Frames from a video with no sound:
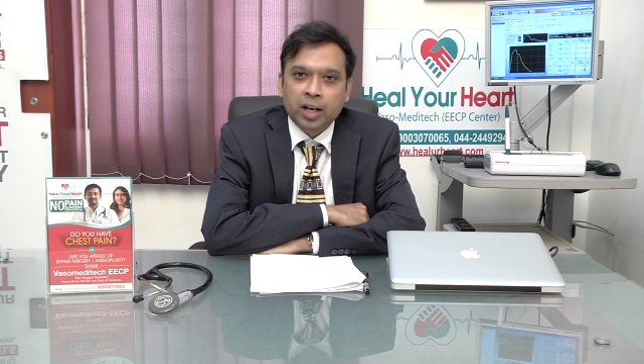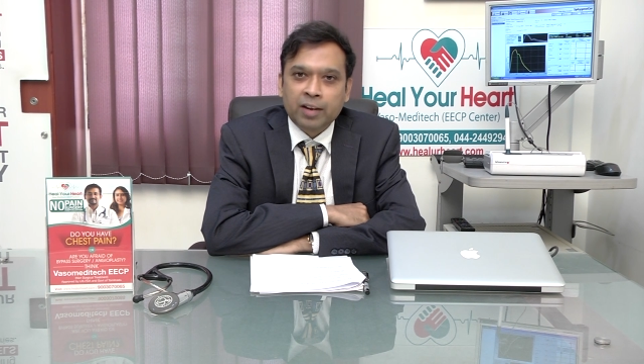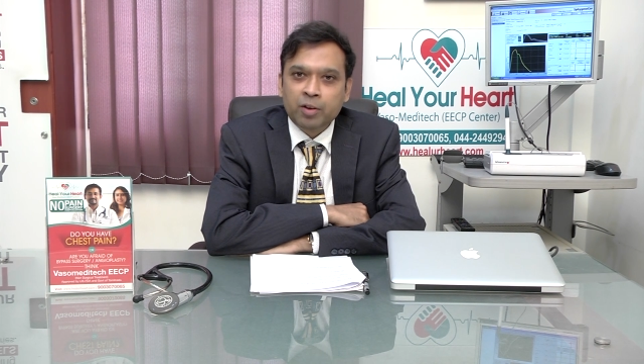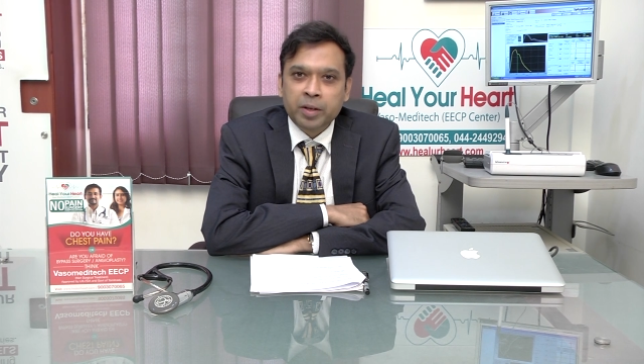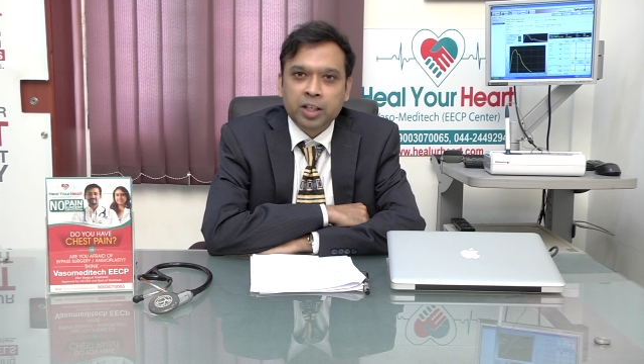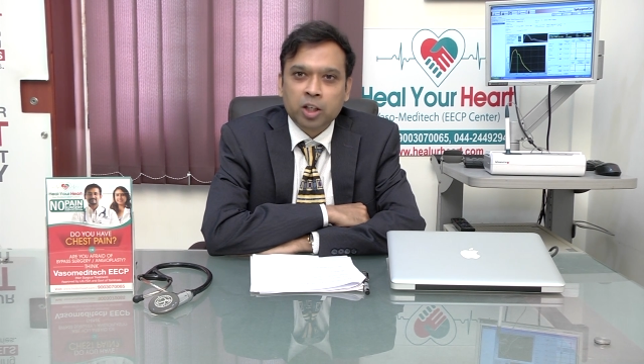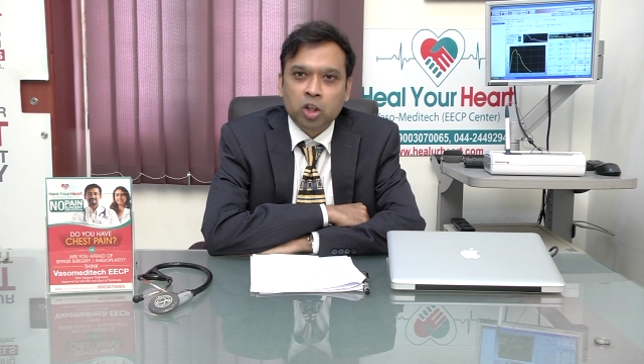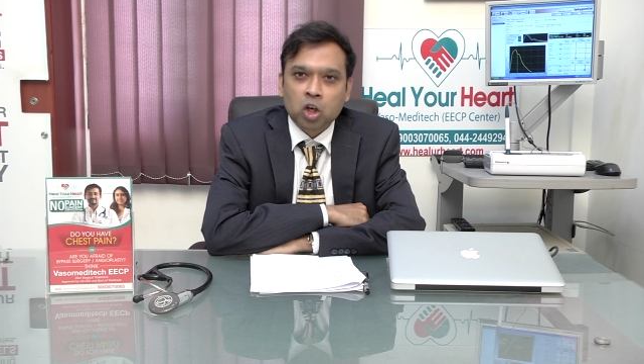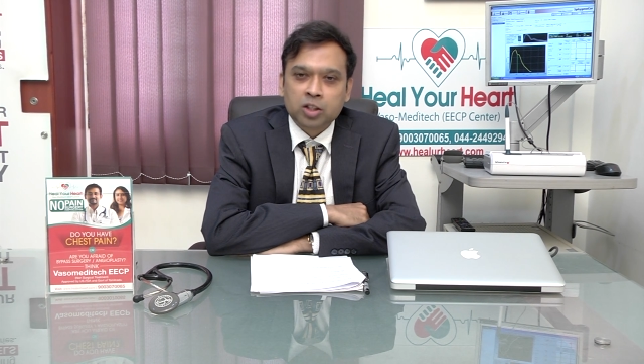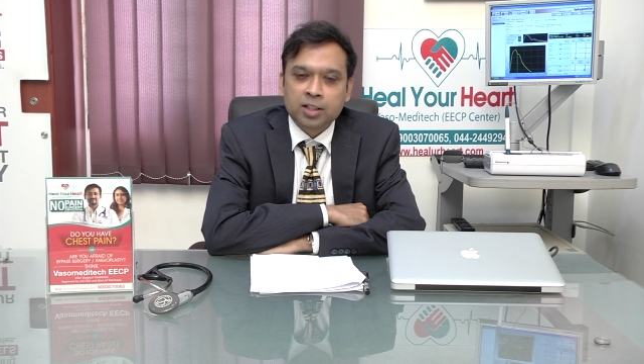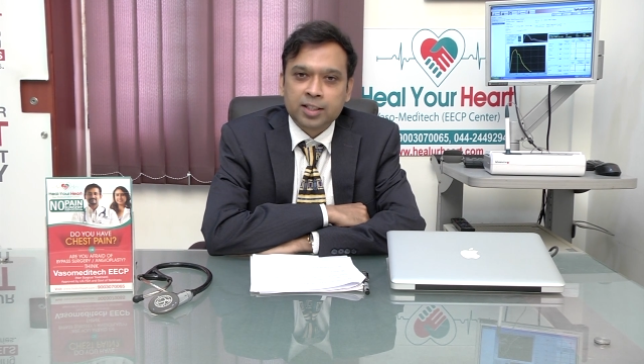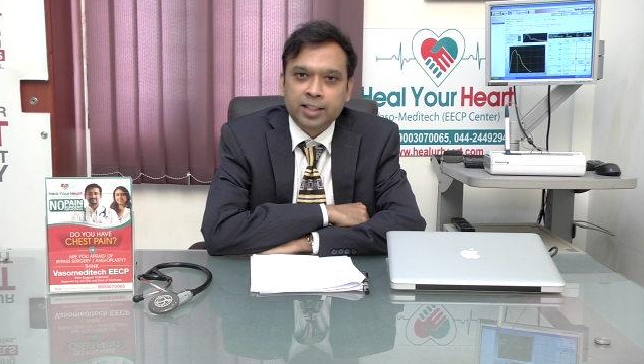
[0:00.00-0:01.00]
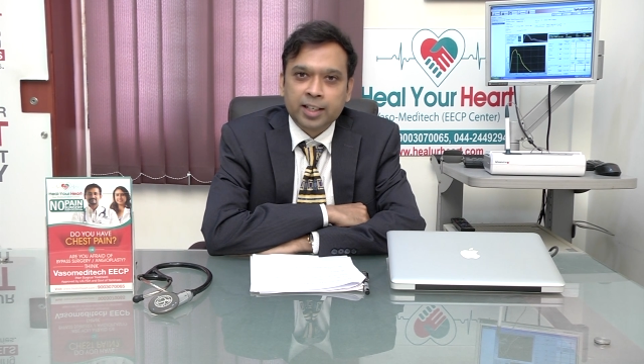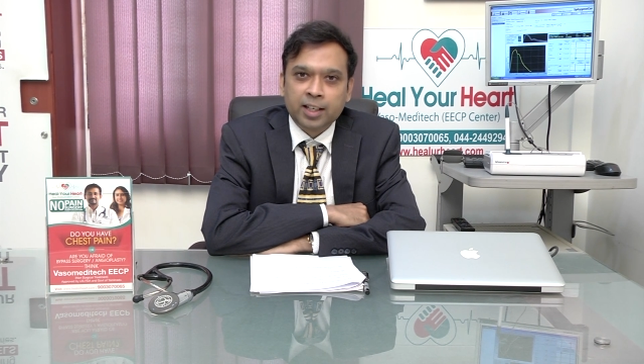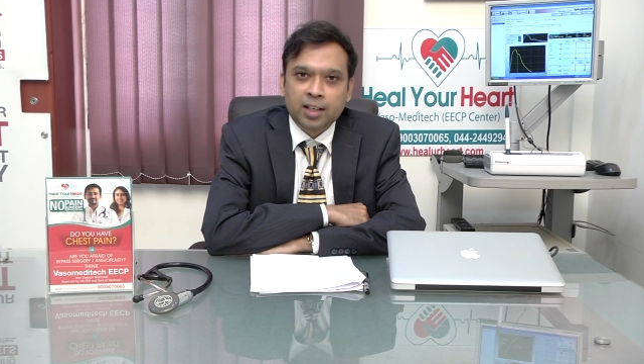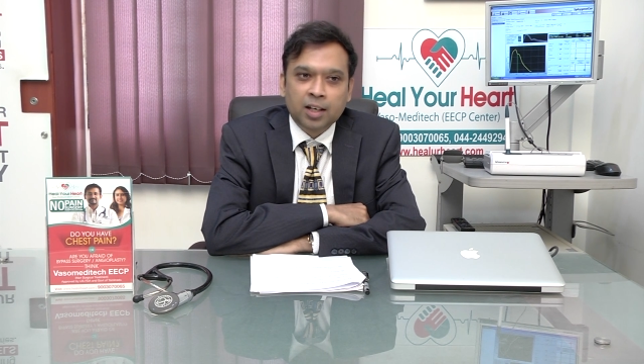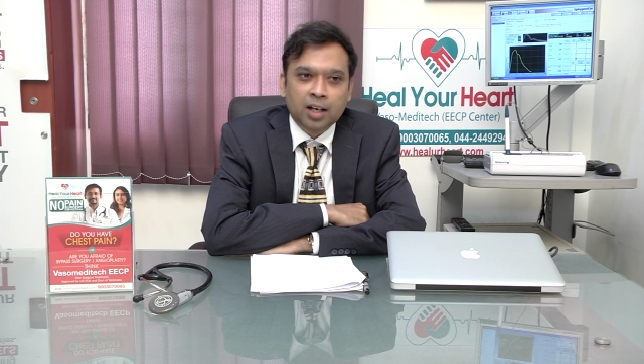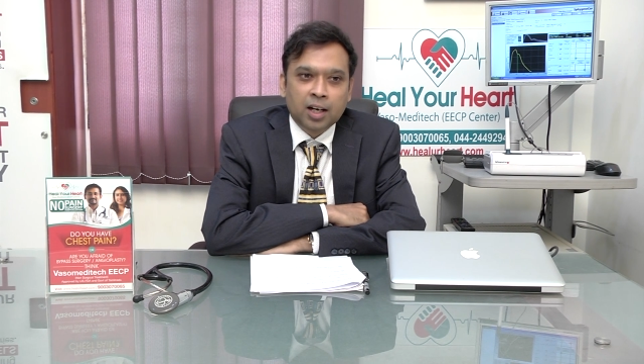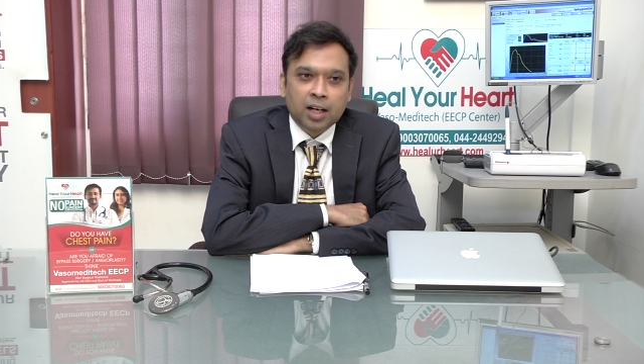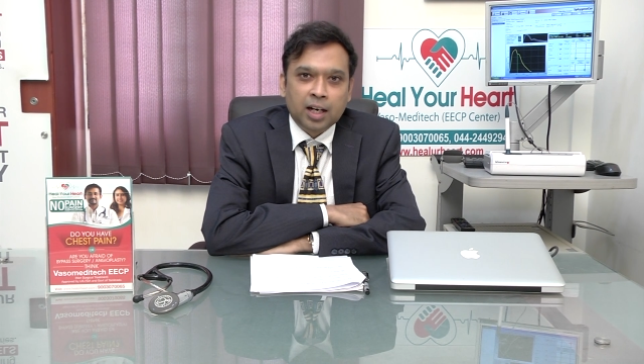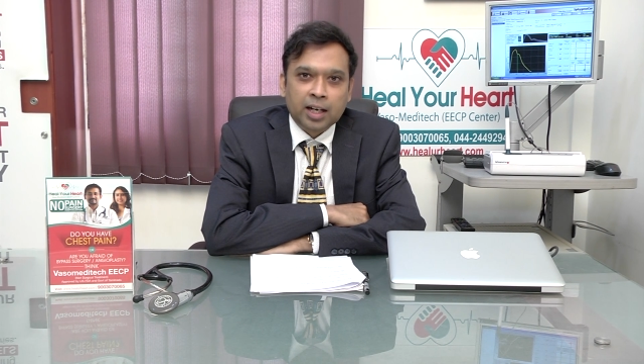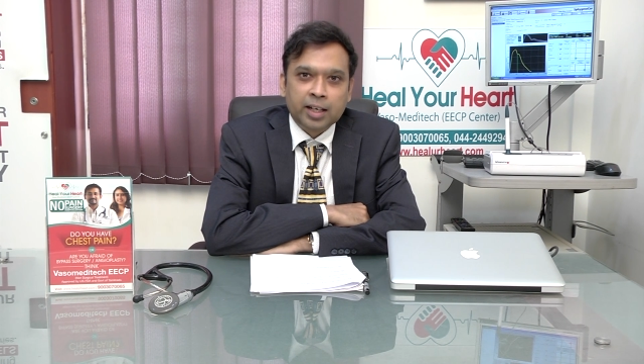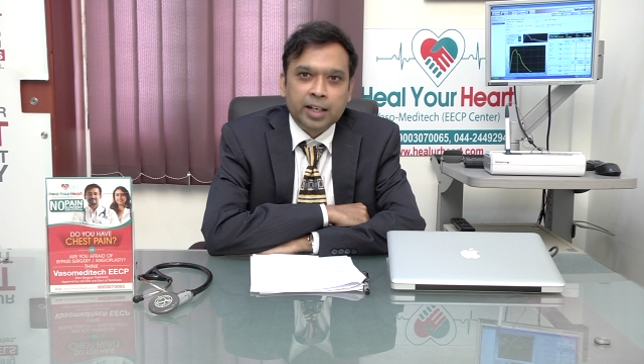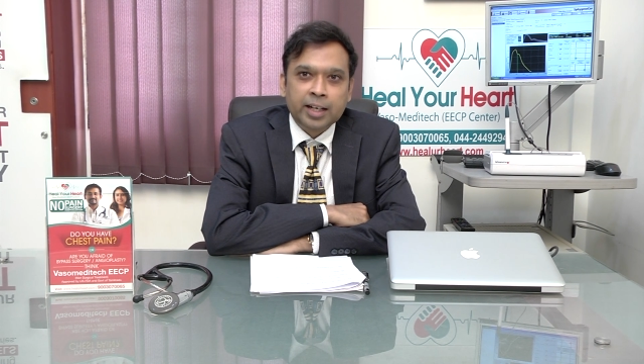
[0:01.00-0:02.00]
heavy metal toxicity
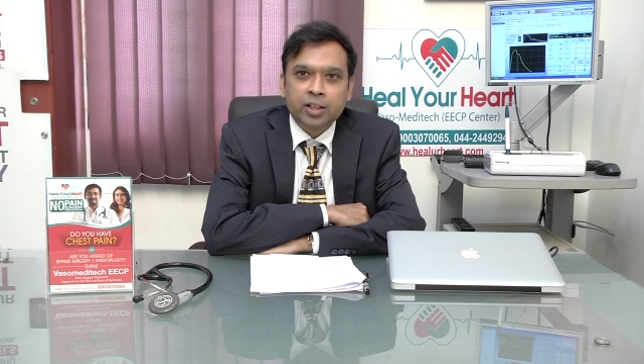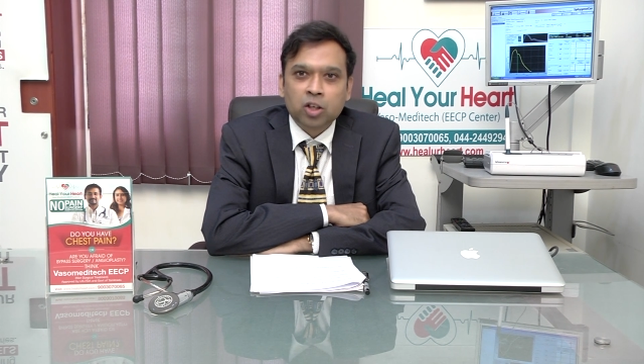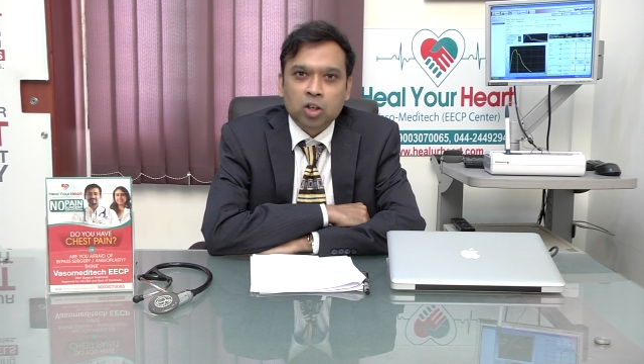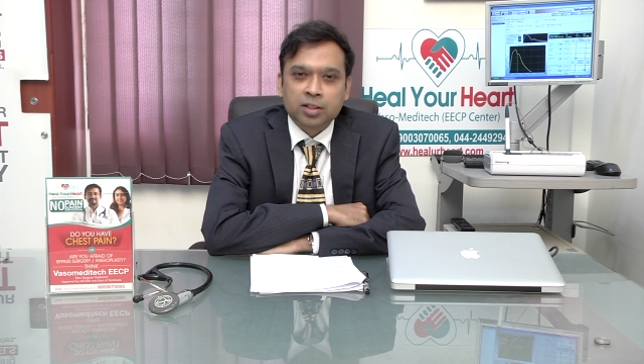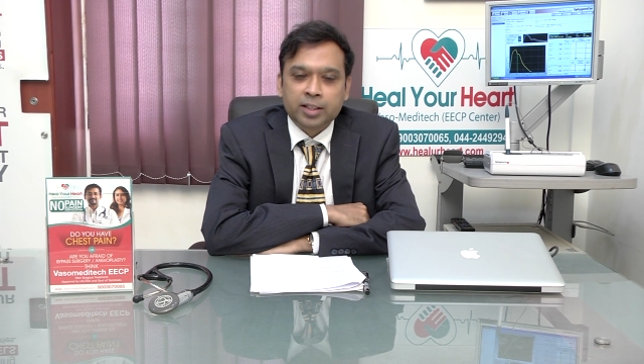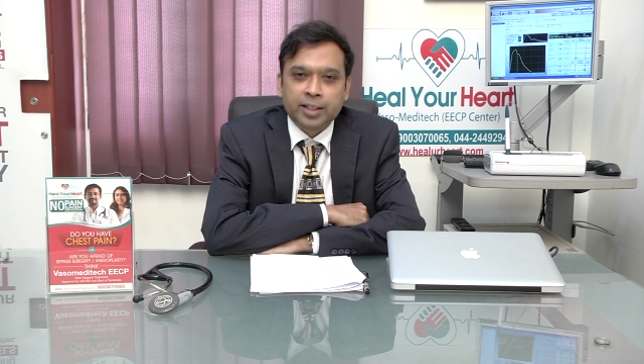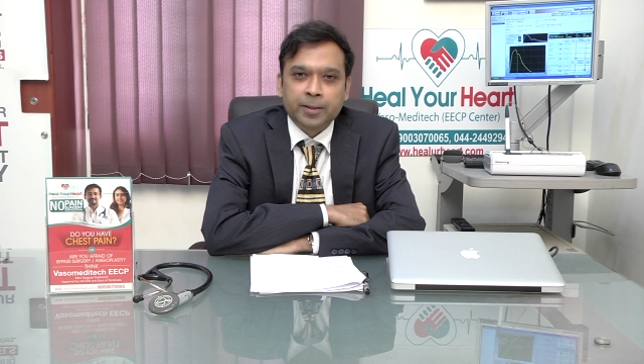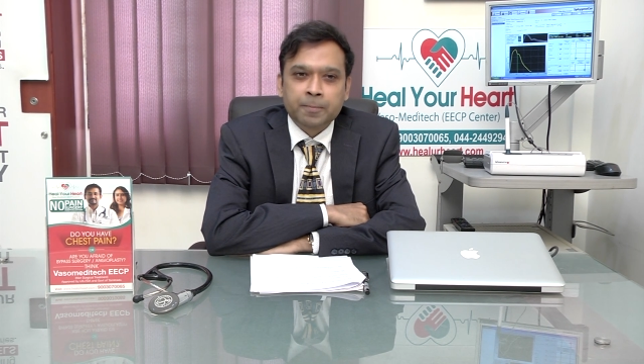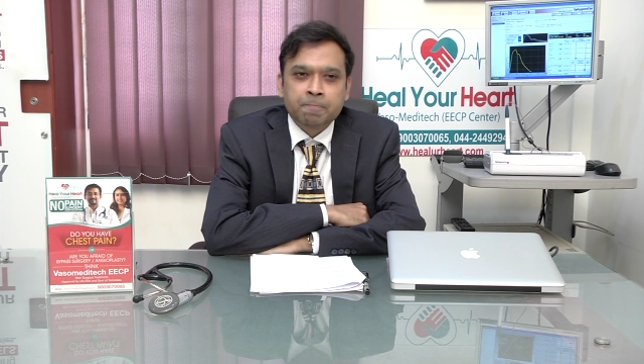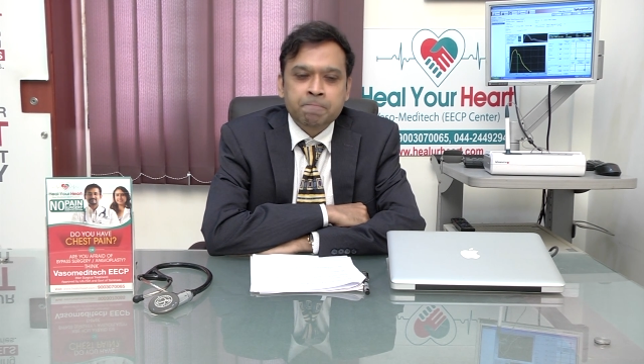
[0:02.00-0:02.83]
and lead toxicity,